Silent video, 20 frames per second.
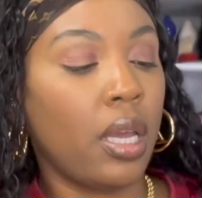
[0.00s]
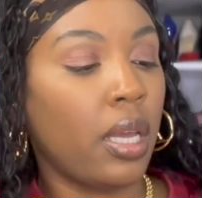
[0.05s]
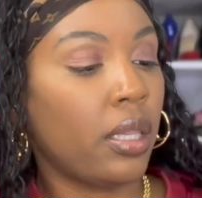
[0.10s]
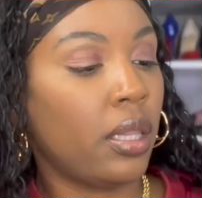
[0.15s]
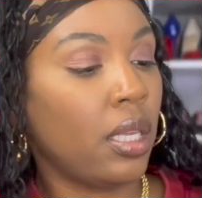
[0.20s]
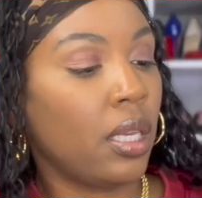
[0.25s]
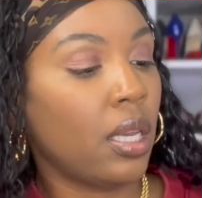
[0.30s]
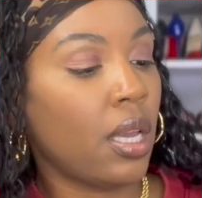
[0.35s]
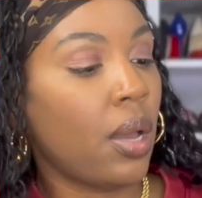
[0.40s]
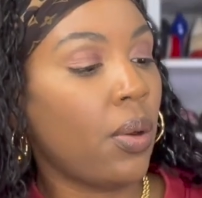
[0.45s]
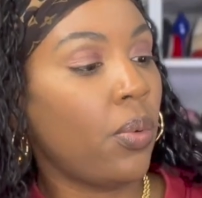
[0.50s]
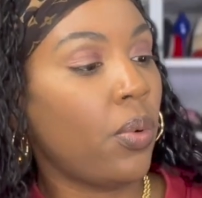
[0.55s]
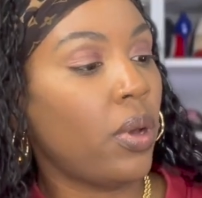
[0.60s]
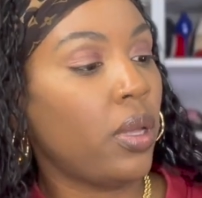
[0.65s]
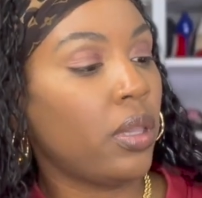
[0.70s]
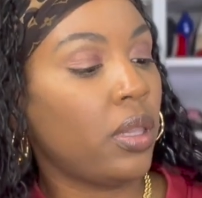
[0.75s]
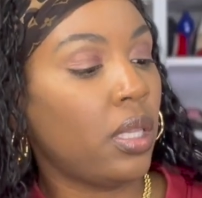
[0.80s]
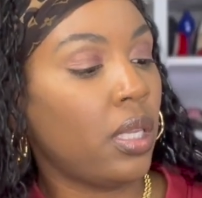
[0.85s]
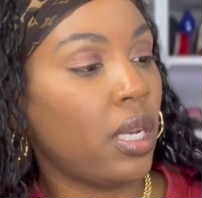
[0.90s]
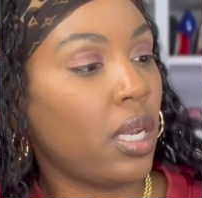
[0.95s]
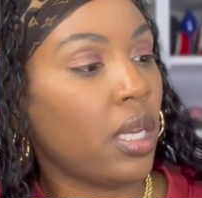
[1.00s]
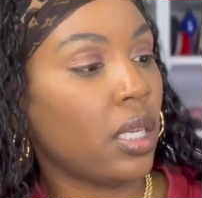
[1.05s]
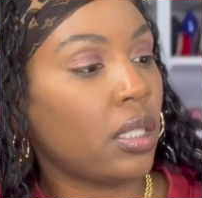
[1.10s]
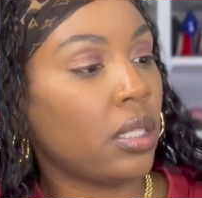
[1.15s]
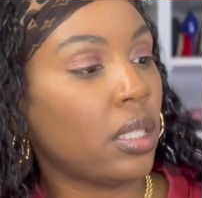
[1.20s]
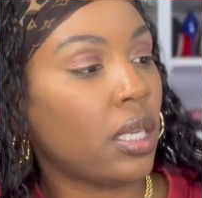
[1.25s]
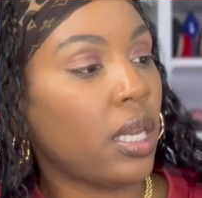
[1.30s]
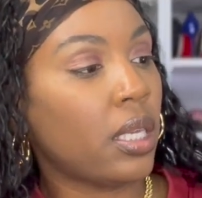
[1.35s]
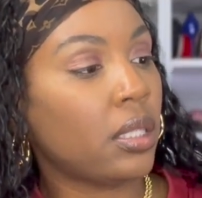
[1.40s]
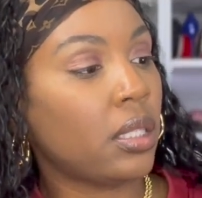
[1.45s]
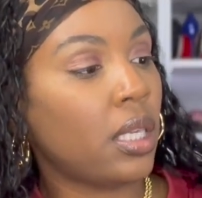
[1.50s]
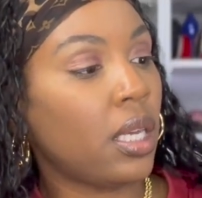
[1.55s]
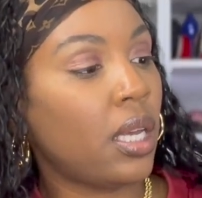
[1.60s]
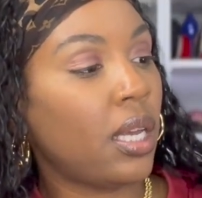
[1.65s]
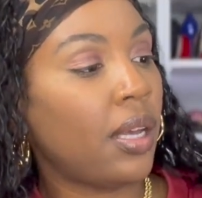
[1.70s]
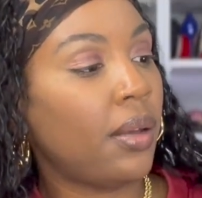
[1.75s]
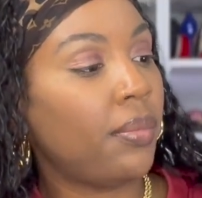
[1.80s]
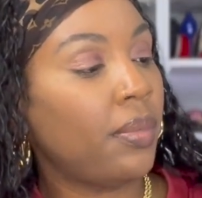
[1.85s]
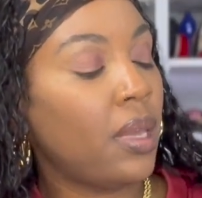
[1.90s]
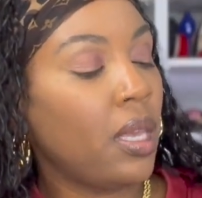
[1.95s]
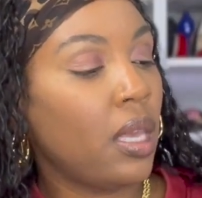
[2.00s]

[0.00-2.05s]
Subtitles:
I think I want the next size up,